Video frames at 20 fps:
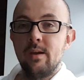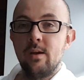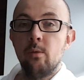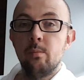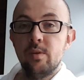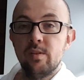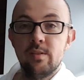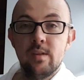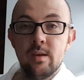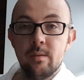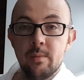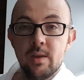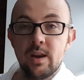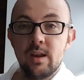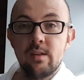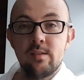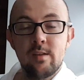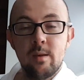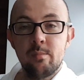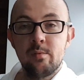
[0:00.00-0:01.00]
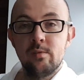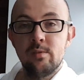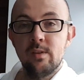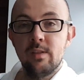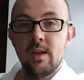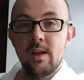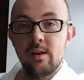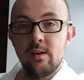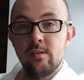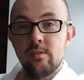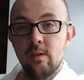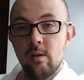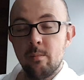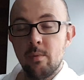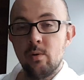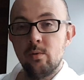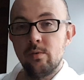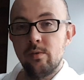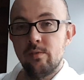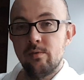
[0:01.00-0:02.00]
obviously am an exception to that because I'm
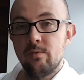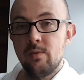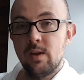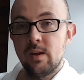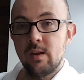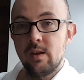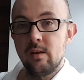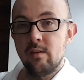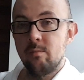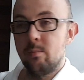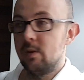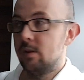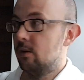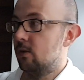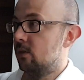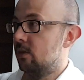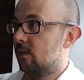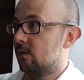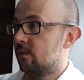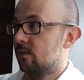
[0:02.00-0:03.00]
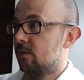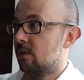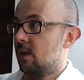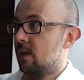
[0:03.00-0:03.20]
old as fuck and I've been doing this.